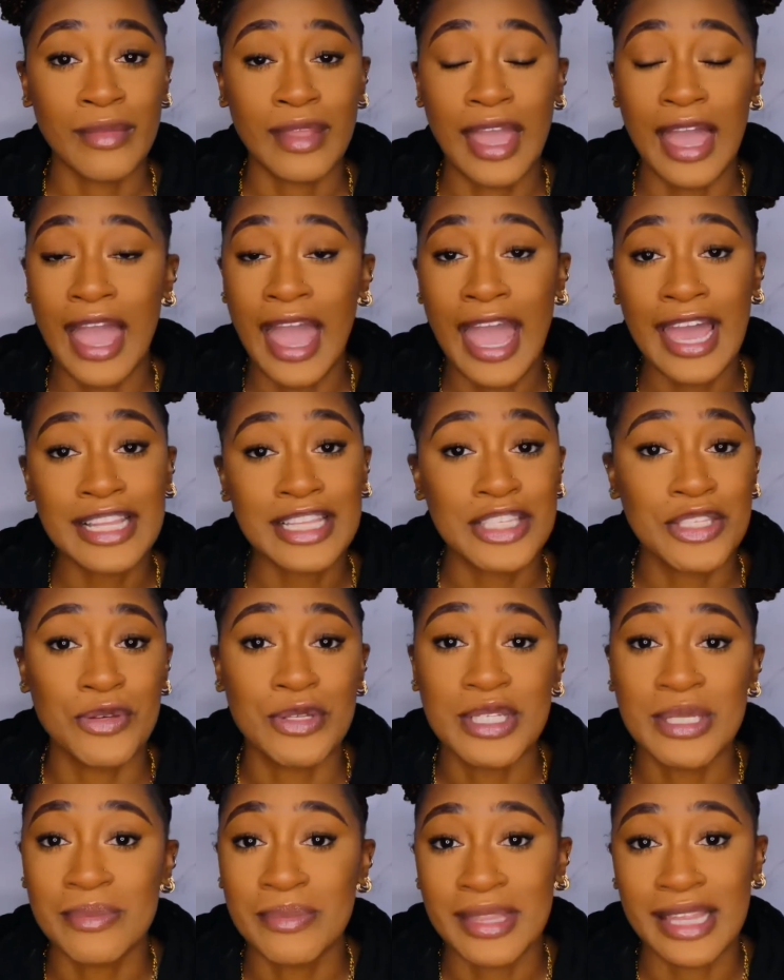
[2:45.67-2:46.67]
I had to
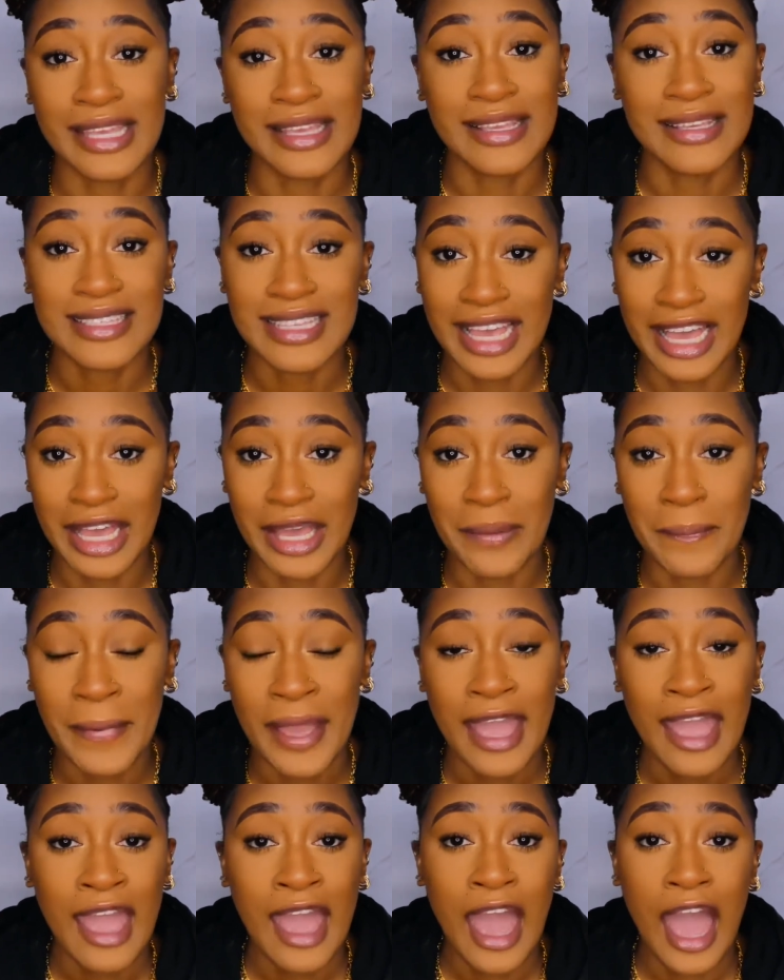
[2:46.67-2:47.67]
switch some things up.
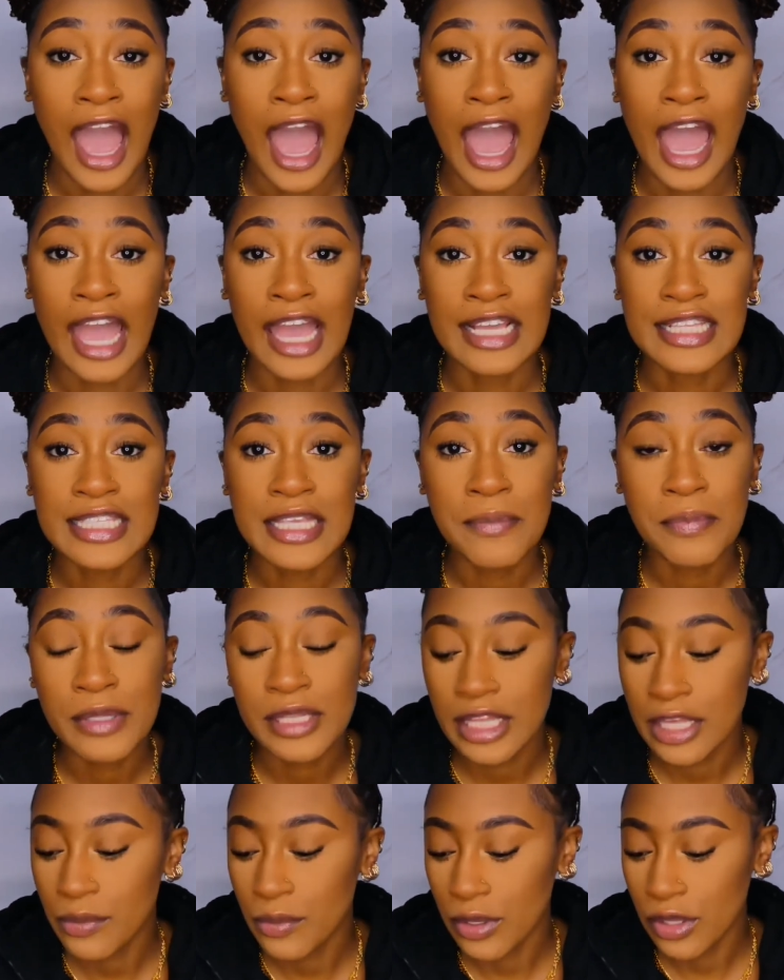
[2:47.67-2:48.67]
I
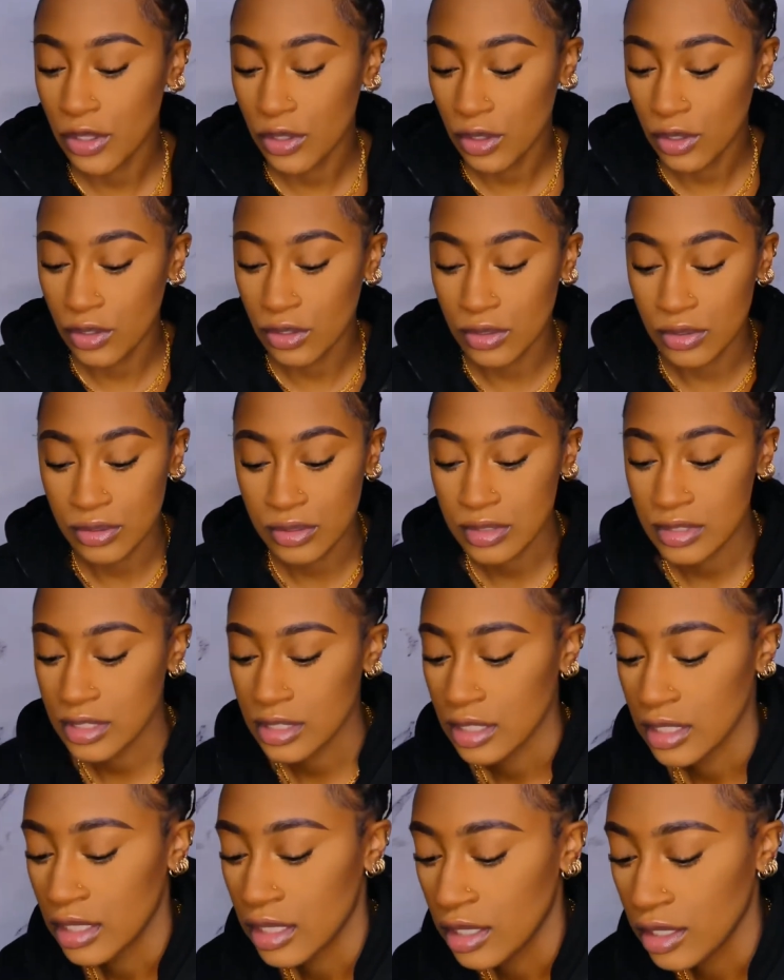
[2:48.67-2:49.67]
typically would
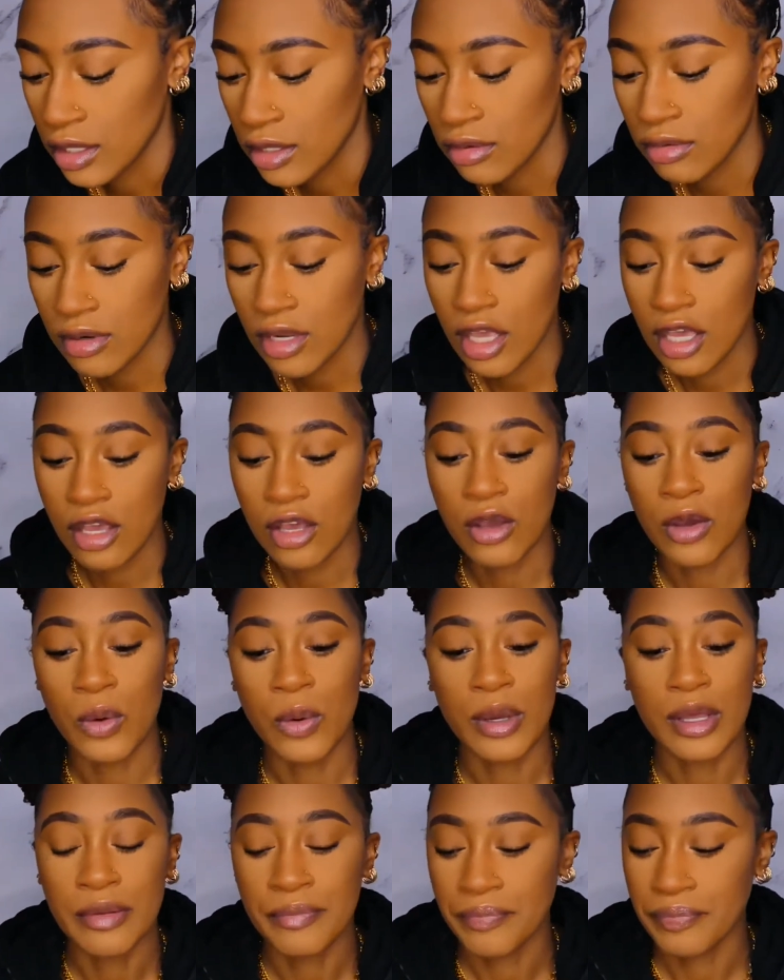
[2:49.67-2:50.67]
use, you know,